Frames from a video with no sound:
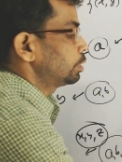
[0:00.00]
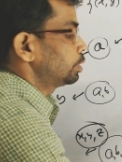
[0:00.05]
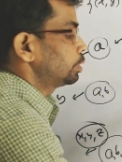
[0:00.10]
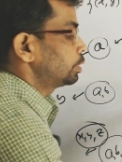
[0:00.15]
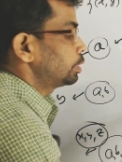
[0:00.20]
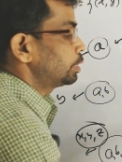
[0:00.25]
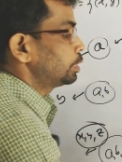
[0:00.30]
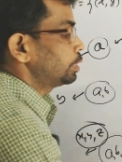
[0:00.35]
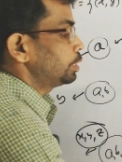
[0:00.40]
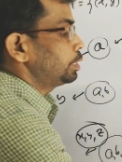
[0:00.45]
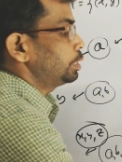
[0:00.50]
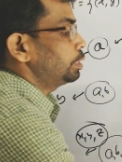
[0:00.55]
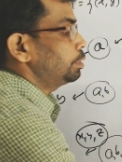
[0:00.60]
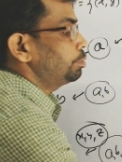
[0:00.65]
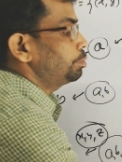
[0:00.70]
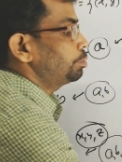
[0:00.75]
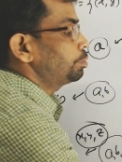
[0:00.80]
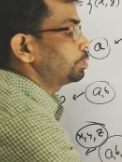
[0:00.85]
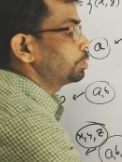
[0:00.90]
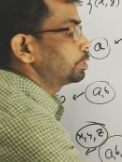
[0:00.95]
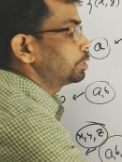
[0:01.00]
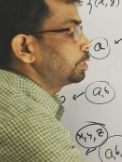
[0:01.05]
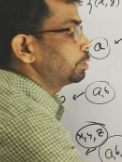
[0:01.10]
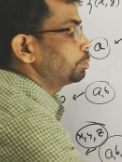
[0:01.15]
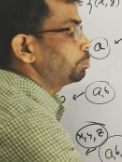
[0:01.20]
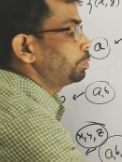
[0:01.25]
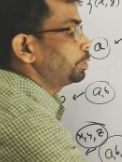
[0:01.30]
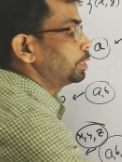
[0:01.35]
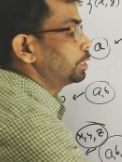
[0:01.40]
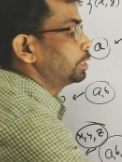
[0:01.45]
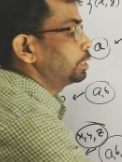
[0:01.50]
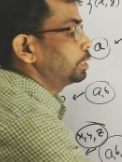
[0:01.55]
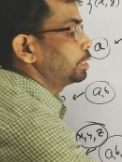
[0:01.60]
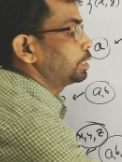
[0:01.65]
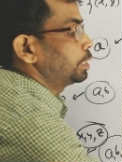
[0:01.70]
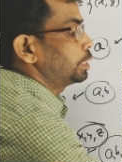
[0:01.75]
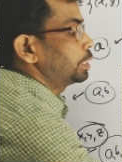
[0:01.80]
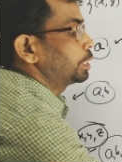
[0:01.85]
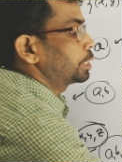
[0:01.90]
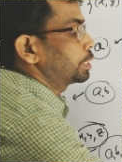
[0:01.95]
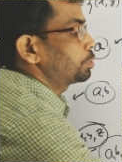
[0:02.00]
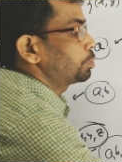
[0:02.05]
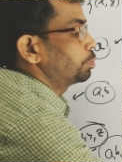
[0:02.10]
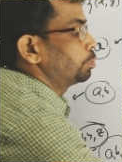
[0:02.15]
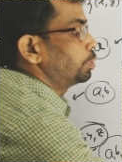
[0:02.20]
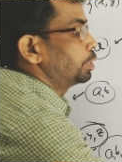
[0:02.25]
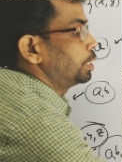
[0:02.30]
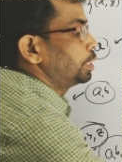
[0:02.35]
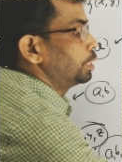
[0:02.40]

If the pair xy